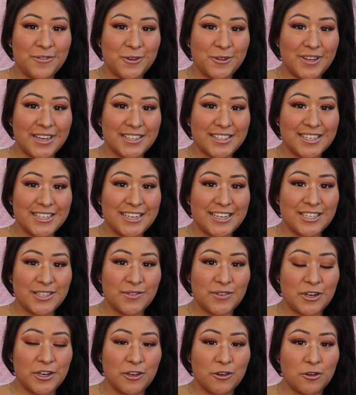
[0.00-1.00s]
you liked today's
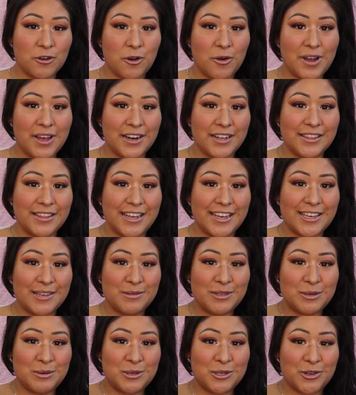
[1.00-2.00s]
video, go ahead and like
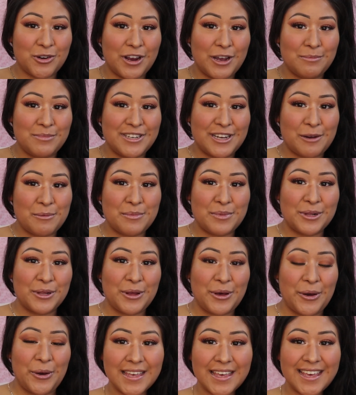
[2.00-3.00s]
and subscribe down
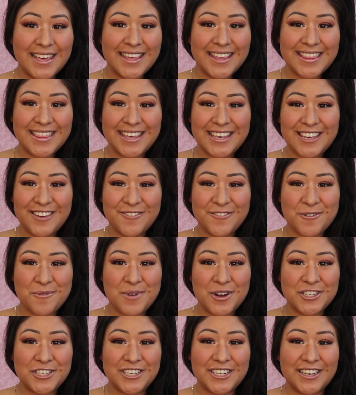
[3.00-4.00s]
below. Thank you for
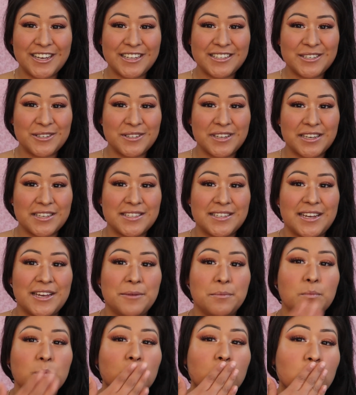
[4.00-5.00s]
watching. Until next time.